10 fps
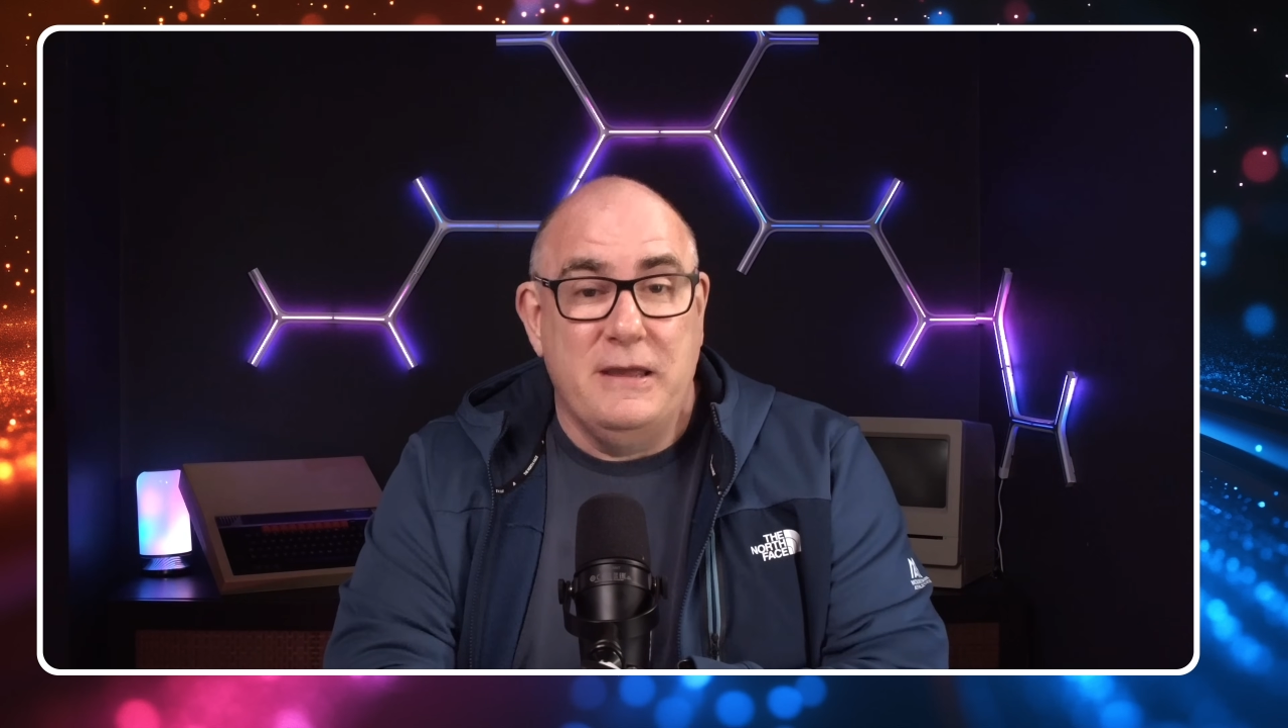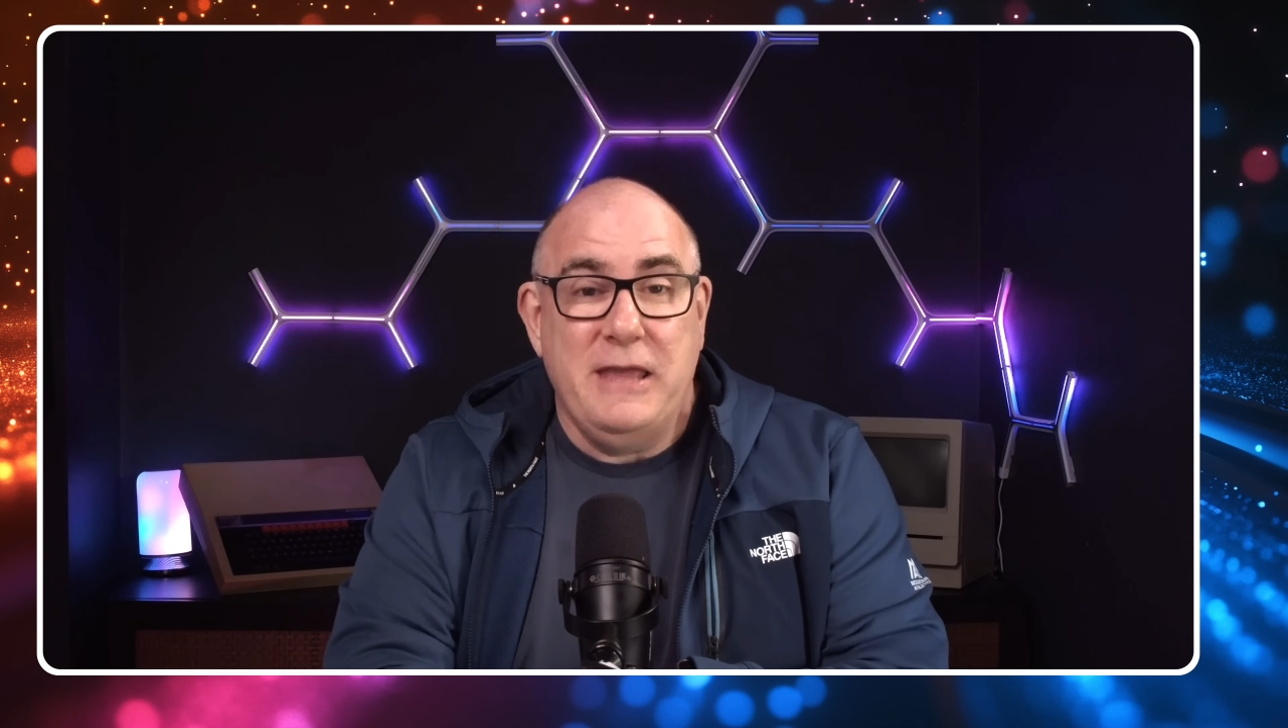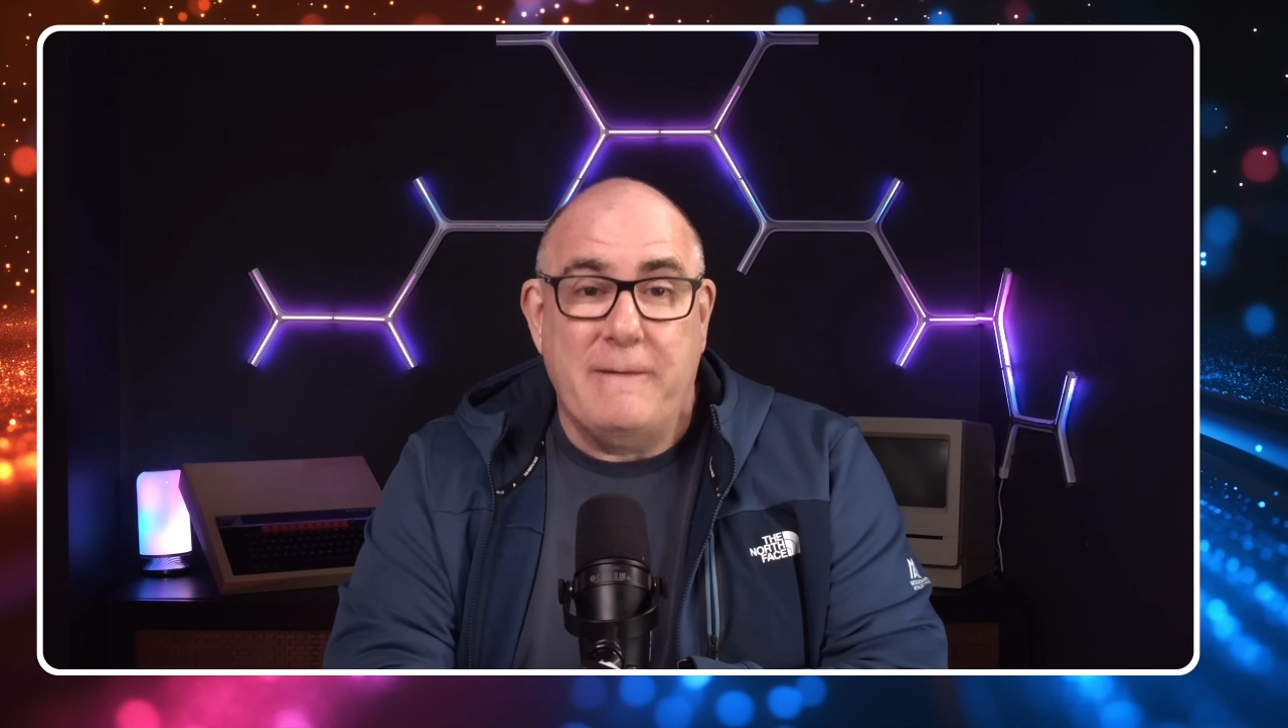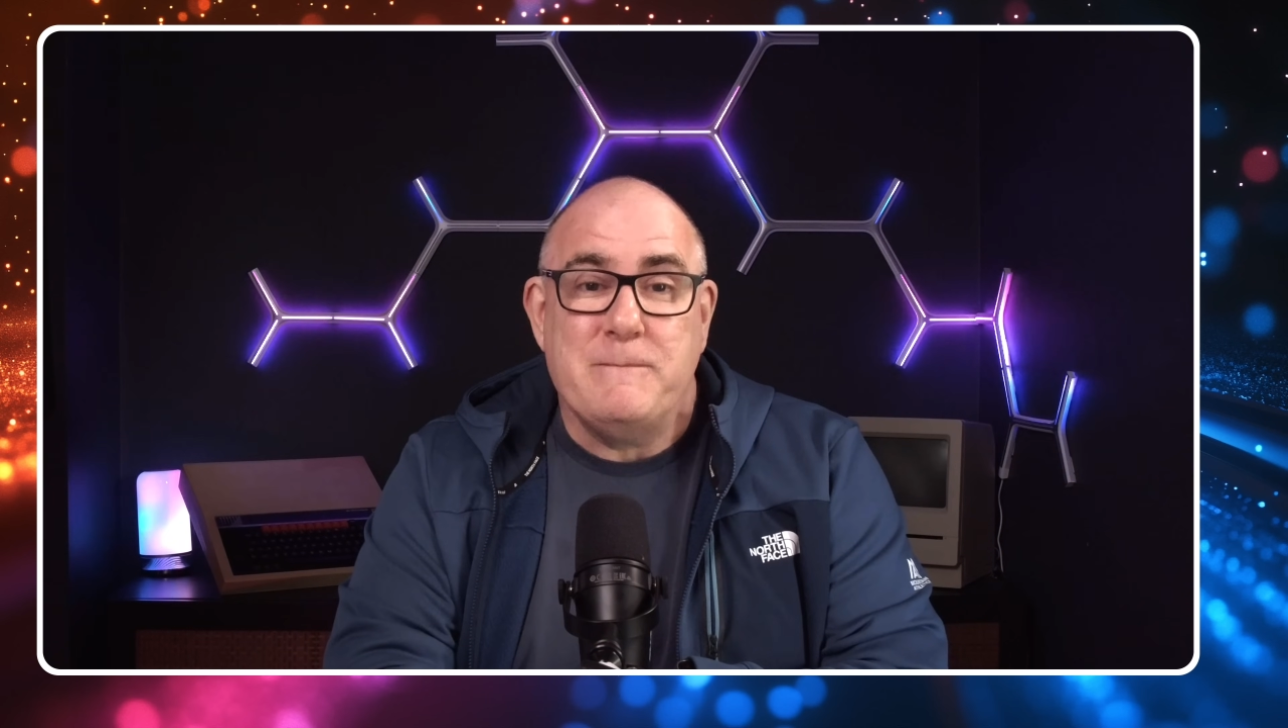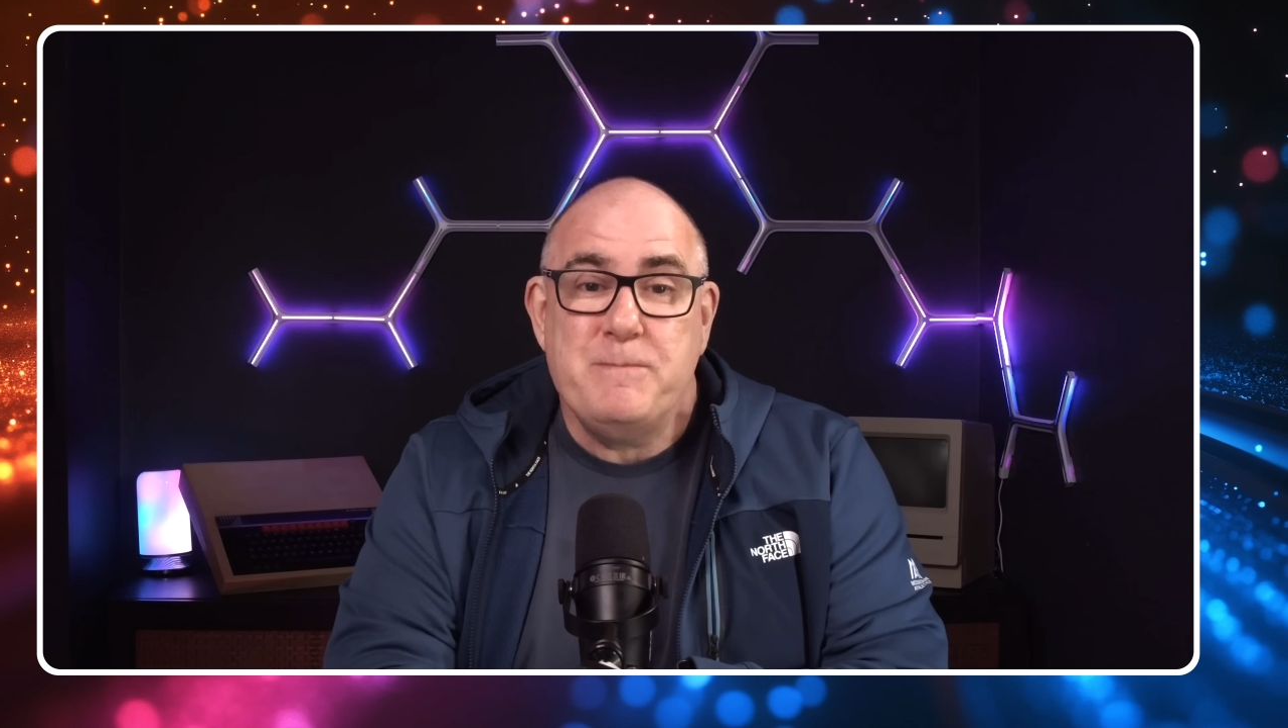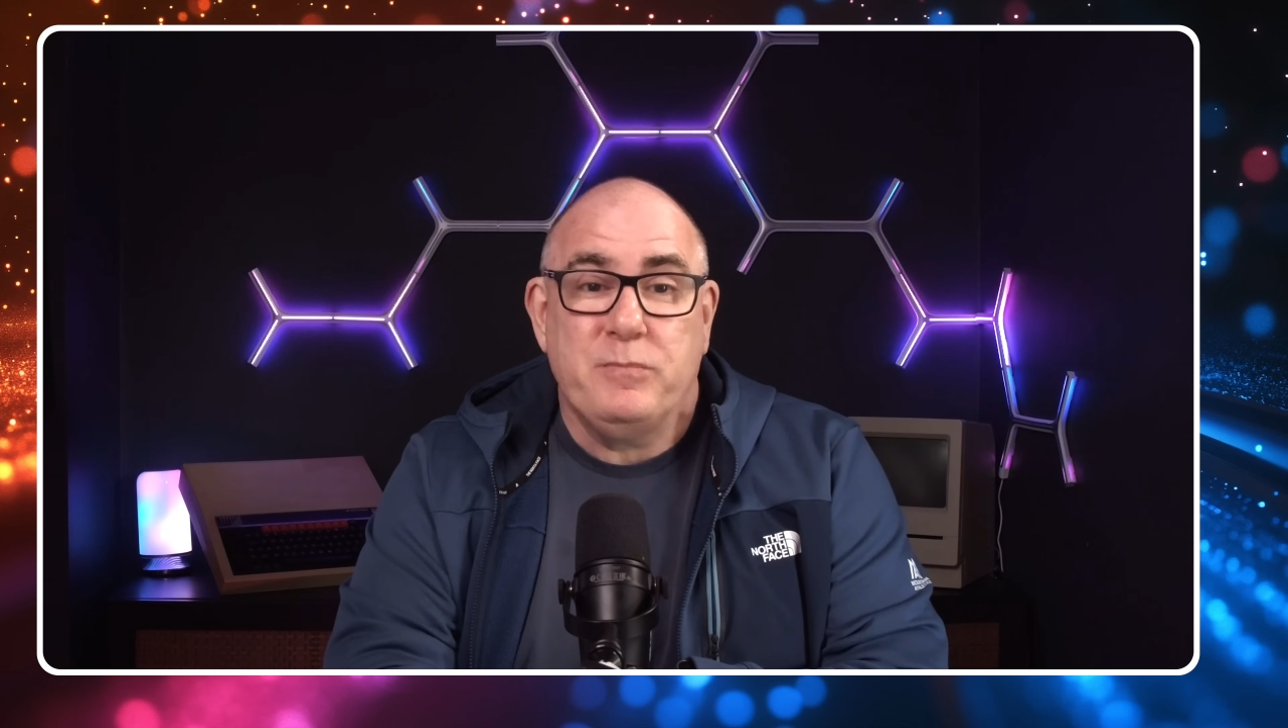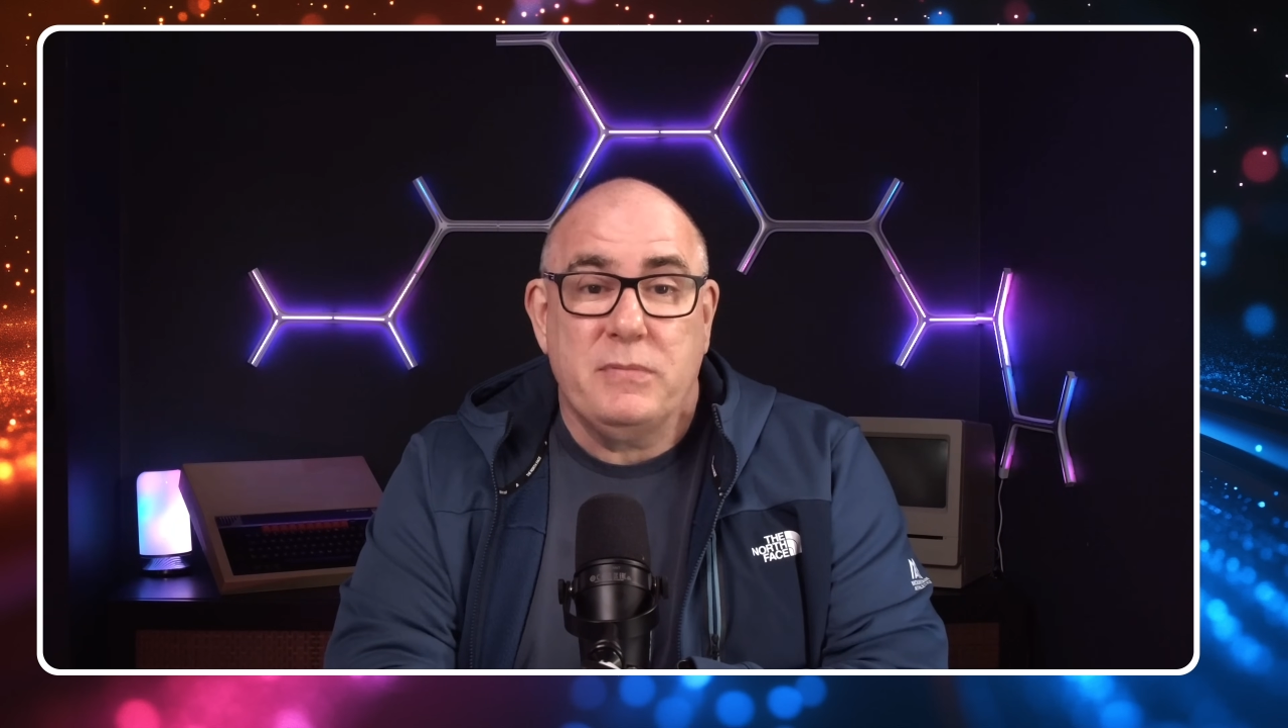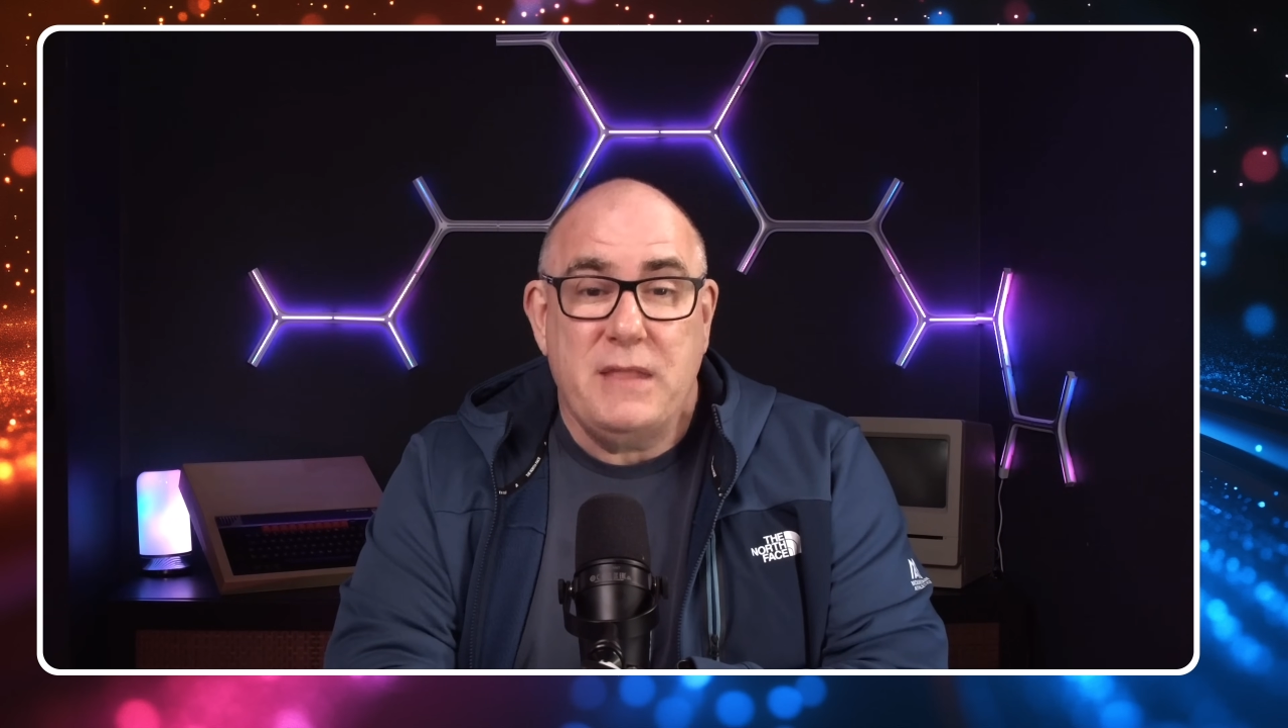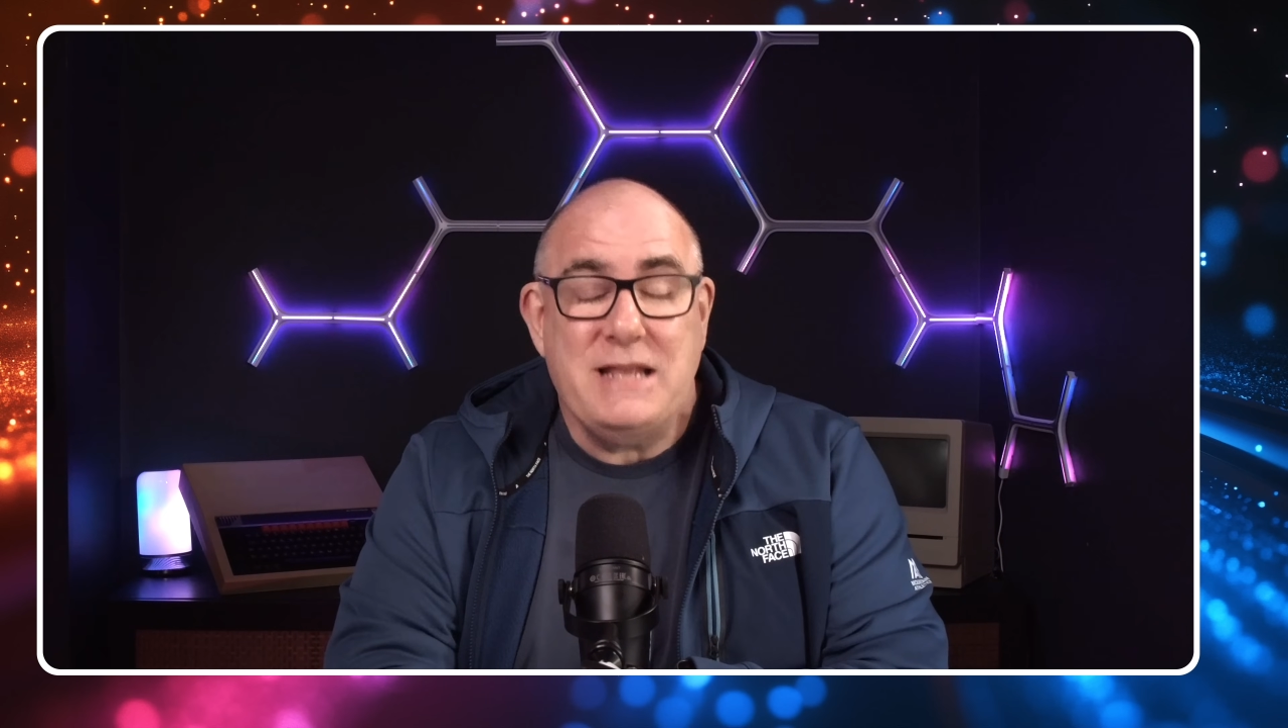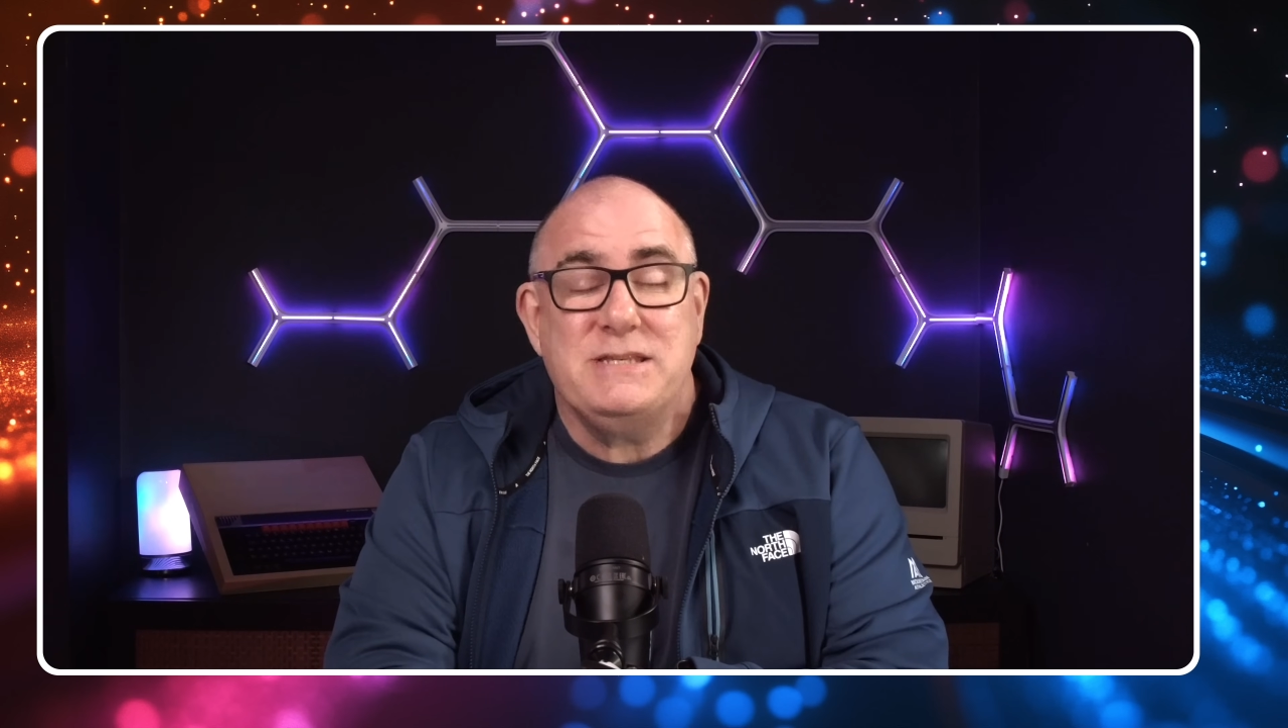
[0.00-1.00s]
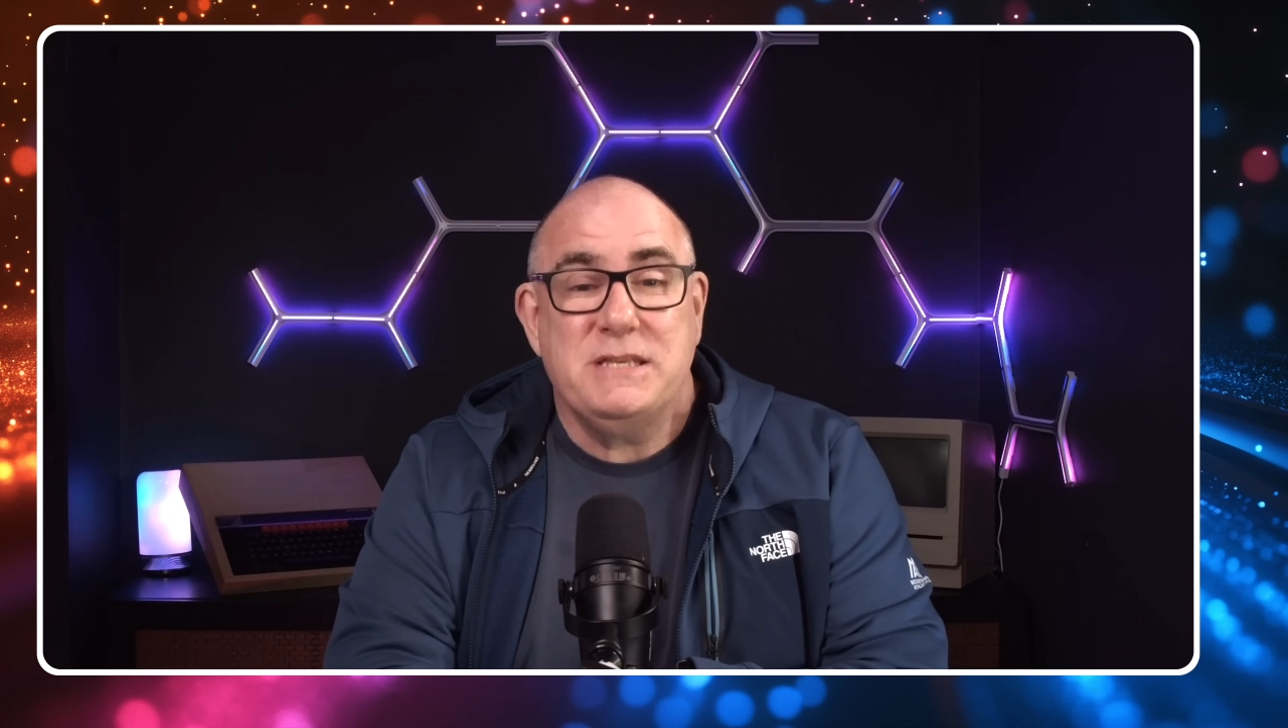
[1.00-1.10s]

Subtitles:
Yeah, that's